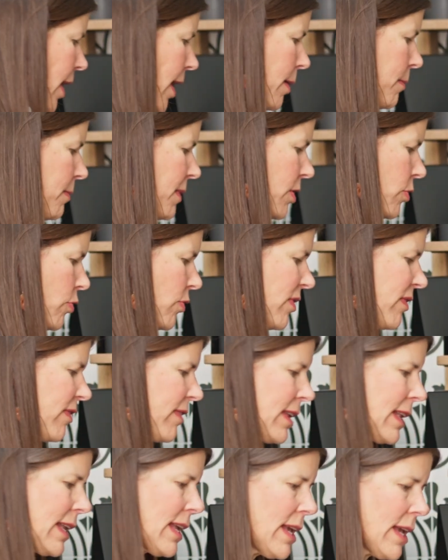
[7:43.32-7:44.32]
in
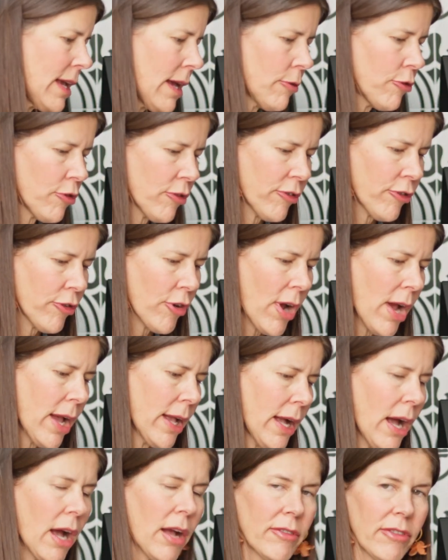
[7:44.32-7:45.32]
recently and just
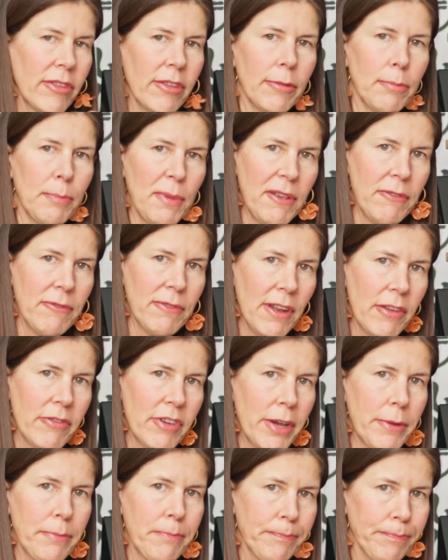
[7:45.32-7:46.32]
trying out is beef
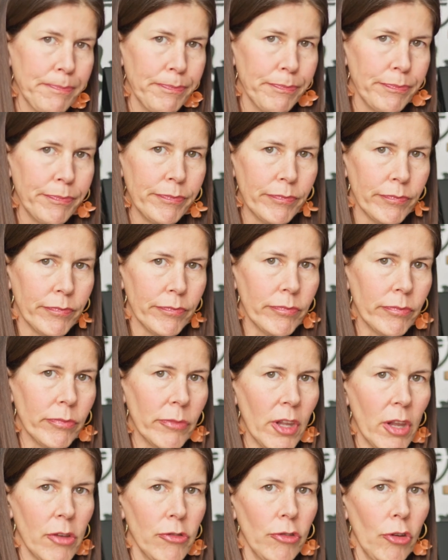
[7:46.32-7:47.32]
liver.
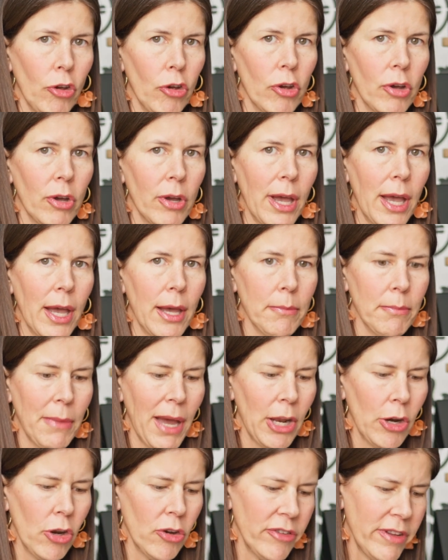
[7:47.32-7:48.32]
So
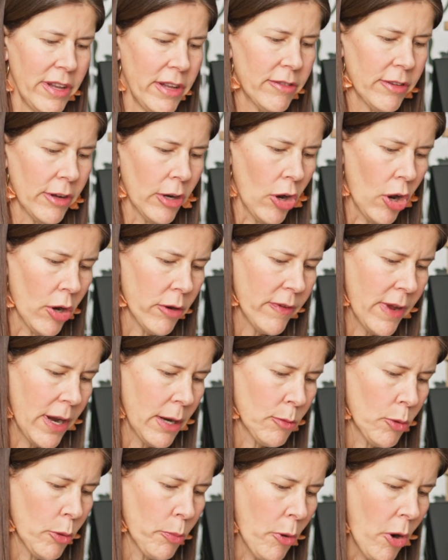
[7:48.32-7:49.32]
I don't eat a lot of
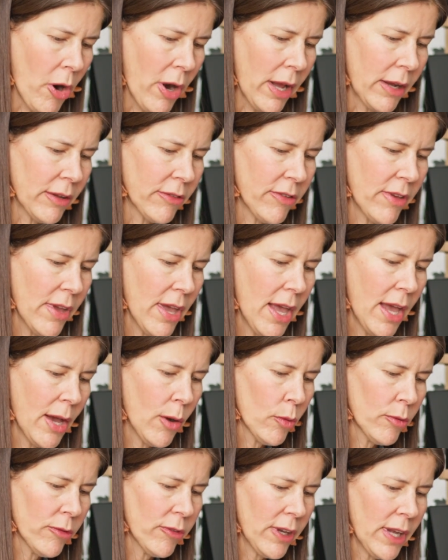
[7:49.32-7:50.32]
animal products.
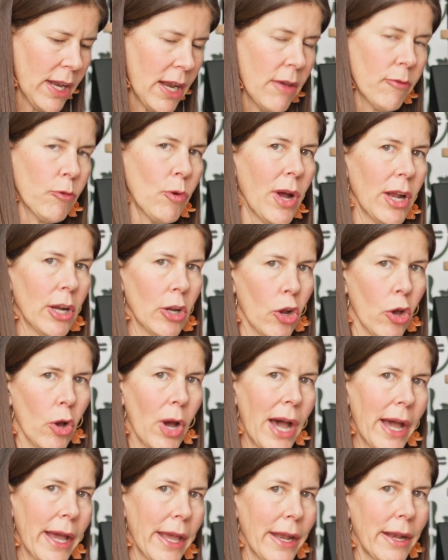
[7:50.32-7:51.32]
Also can have quite low
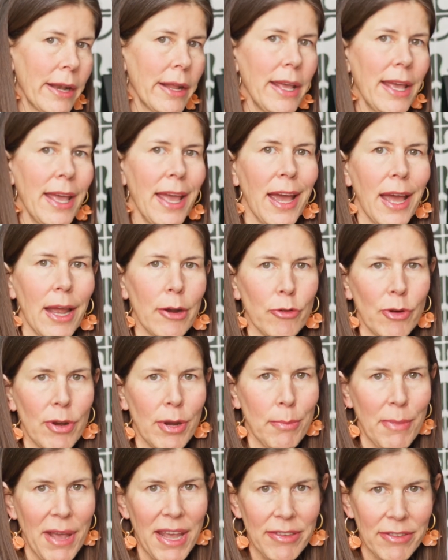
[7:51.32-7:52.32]
iron. I'd
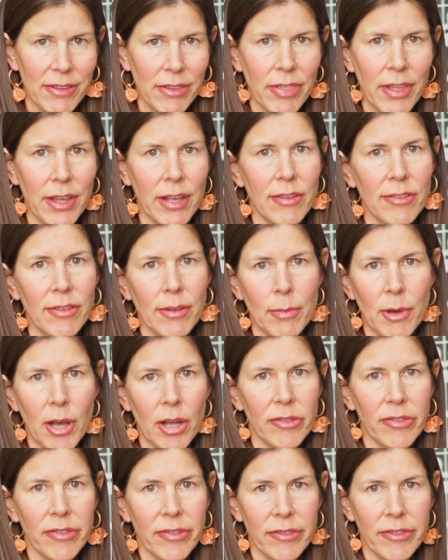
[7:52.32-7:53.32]
read amazing things
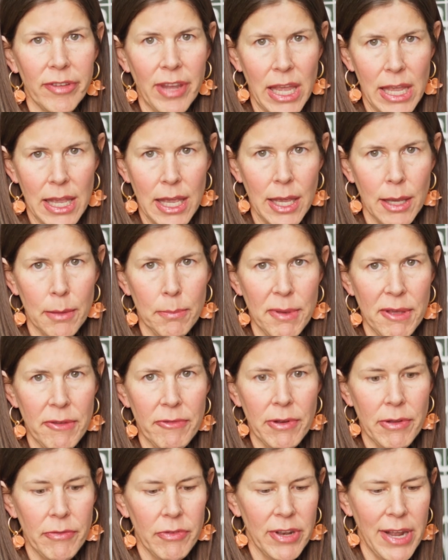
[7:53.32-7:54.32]
about taking
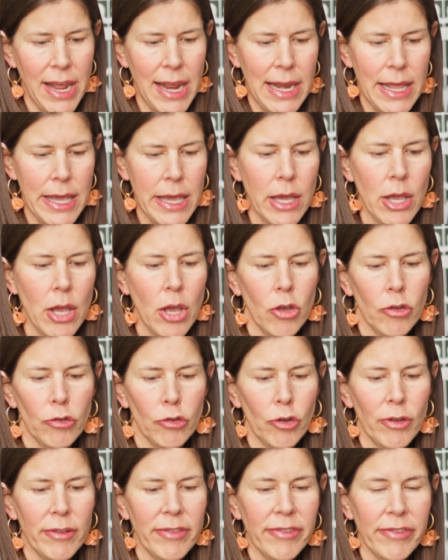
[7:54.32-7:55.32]
beef liver daily.
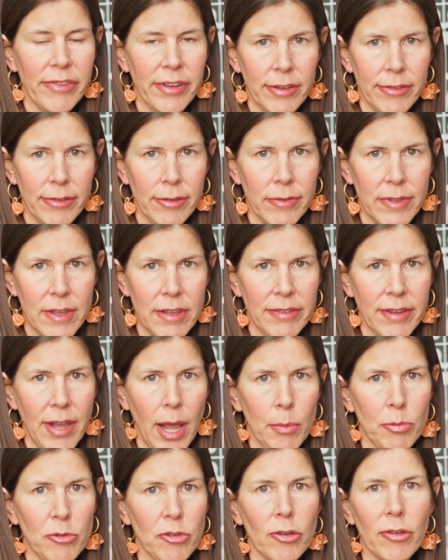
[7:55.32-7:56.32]
So it's 6 of these
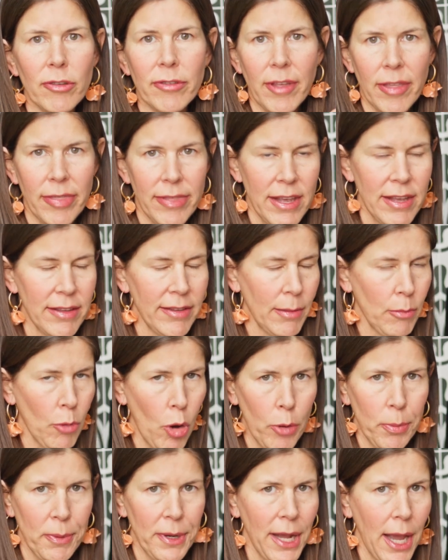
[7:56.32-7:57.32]
capsules, and these I'm
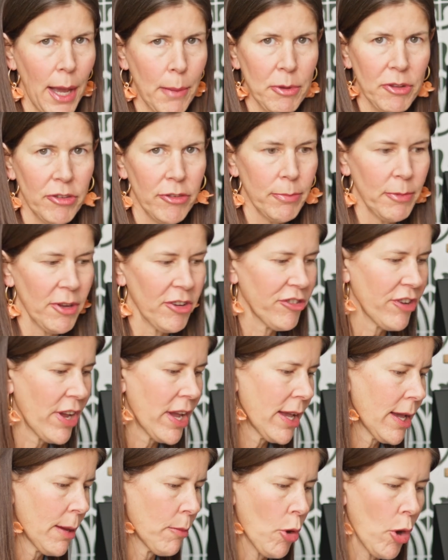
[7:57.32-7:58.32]
opening up into my
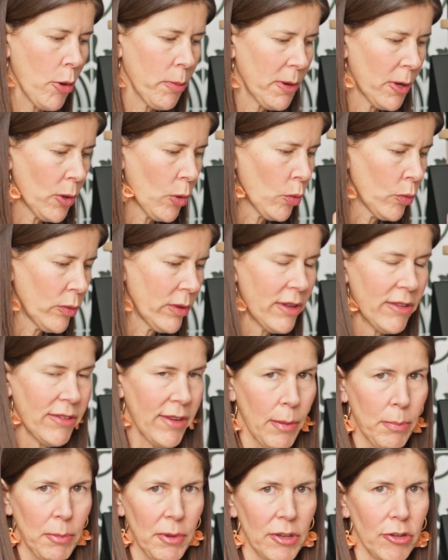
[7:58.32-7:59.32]
shake. I'm opening all these
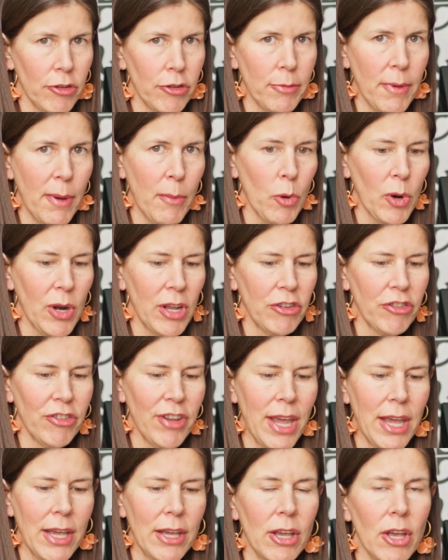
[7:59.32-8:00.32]
up into my morning
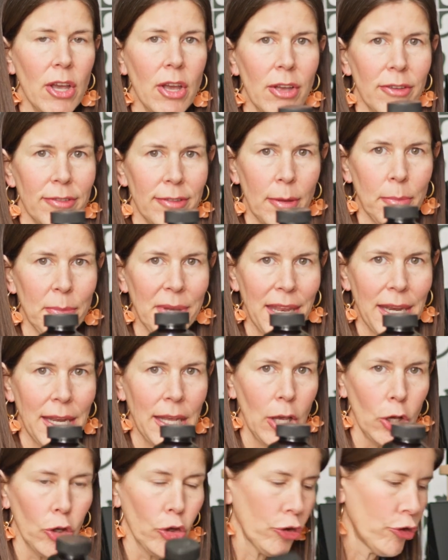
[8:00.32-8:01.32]
shake. So I'm
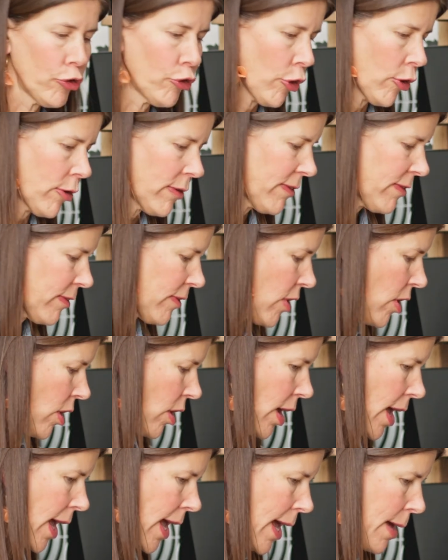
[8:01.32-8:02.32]
getting a good dose
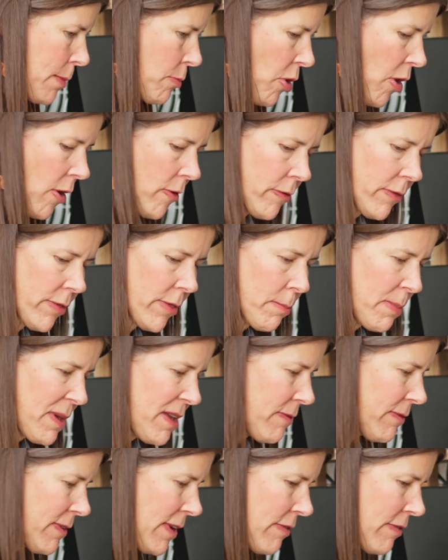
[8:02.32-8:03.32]
of the beef